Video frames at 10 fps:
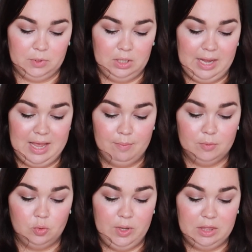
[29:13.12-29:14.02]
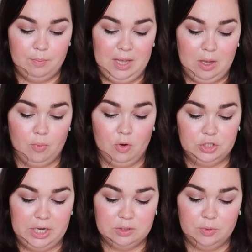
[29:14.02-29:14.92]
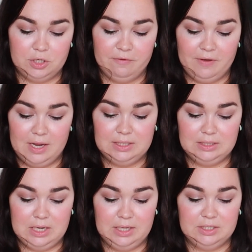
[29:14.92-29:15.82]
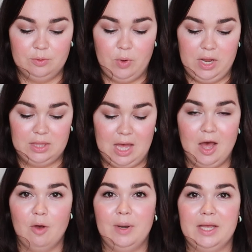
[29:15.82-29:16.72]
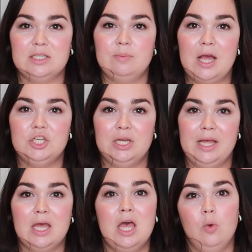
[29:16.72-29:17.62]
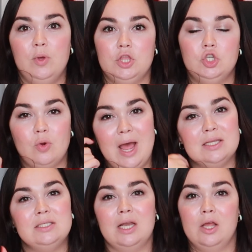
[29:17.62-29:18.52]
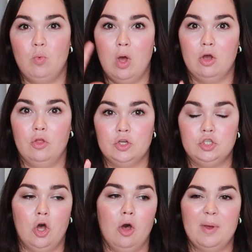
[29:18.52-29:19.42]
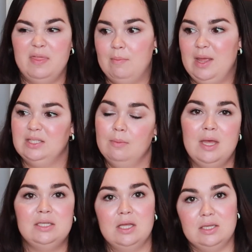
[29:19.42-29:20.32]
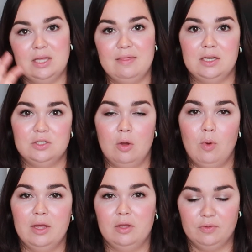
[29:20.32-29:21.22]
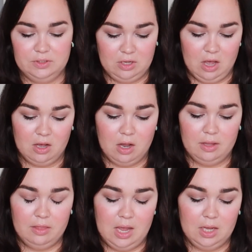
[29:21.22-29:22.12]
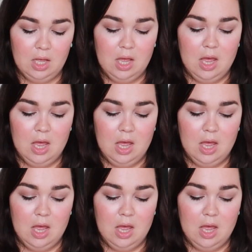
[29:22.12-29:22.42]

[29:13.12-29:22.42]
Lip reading: Like in between the bigger projects, which I find is nice to break that up, like especially like with the dress, to like work on the top and then make some mittens and then start working on the skirt kind of thing.